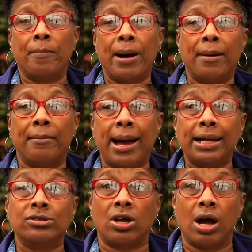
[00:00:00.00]
about
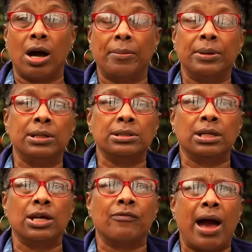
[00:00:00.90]
my job is
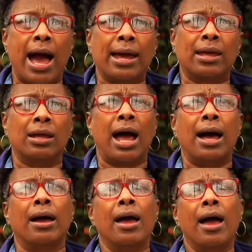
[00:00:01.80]
if I
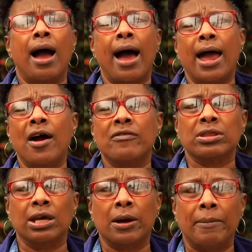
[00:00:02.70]
have a thing